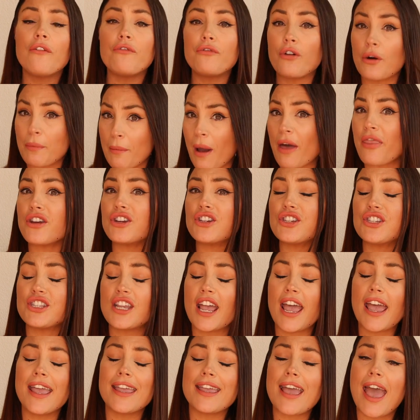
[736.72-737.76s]
for Mother's
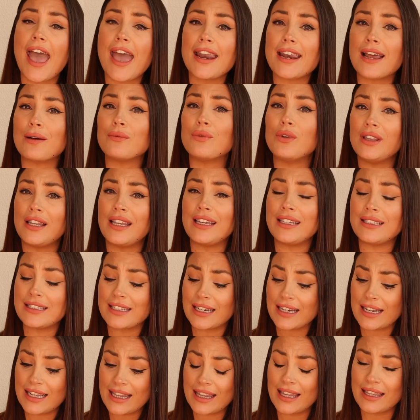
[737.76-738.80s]
Day, and I will link
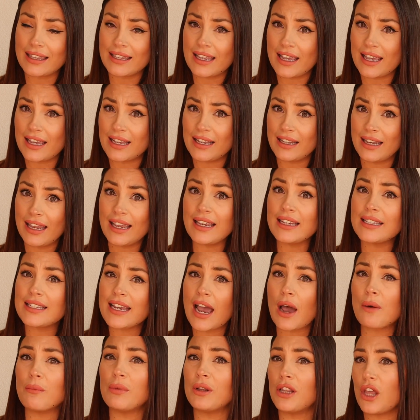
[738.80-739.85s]
the link
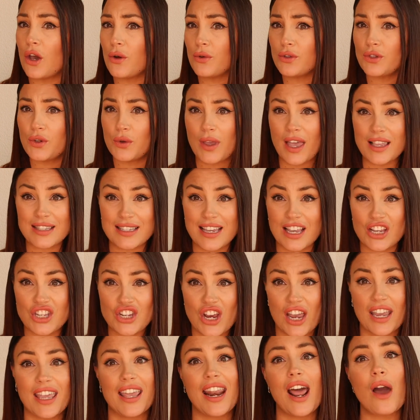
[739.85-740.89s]
down below so you guys can
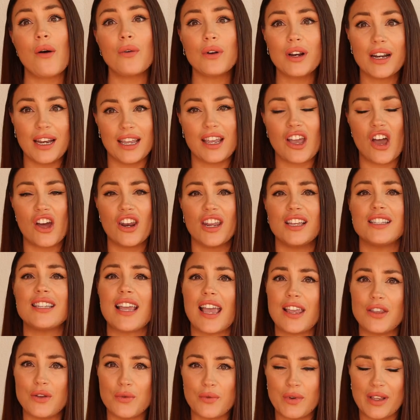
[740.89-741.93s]
check it out. Click on it
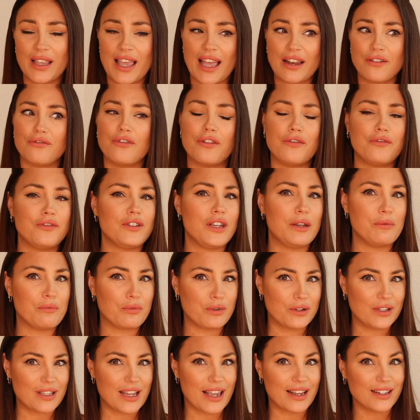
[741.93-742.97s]
and you will get
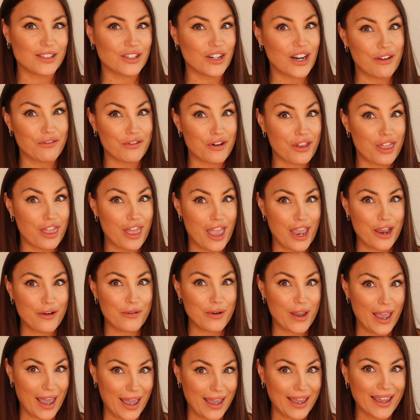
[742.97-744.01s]
15% on everything,
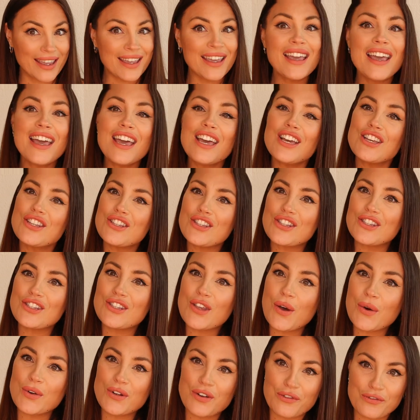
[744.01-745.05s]
okay?
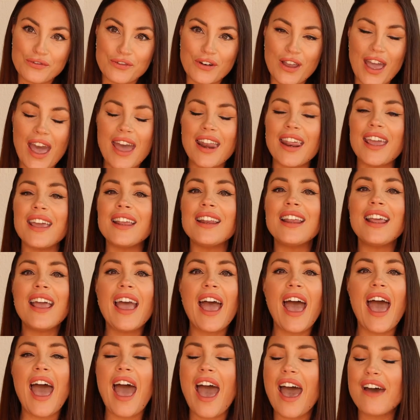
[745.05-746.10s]
So don't forget it.
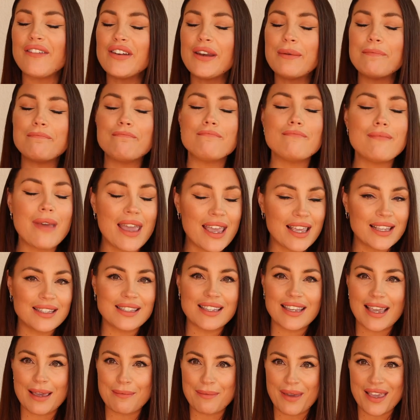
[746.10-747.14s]
Have an
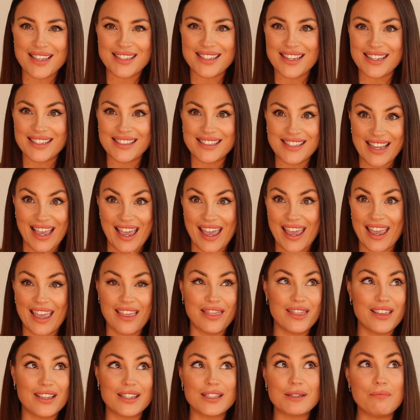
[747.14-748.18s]
amazing, amazing day
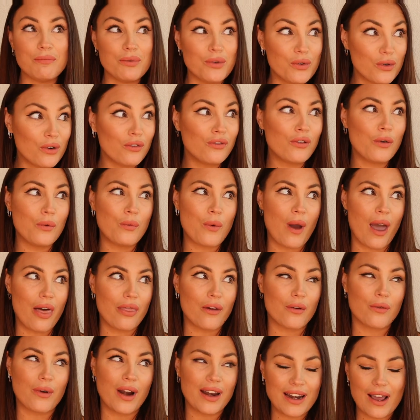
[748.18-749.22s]
in this beautiful
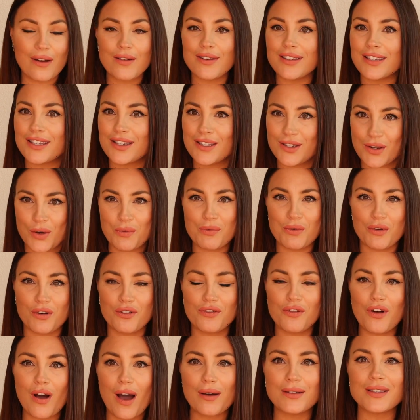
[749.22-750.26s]
weather. Right now it's so
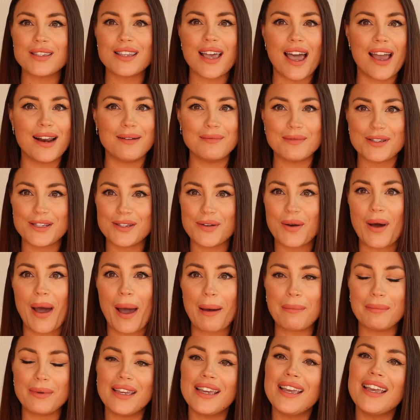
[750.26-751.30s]
beautiful outside, I'm so
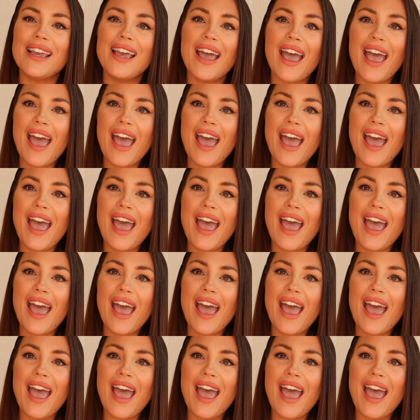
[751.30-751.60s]
happy.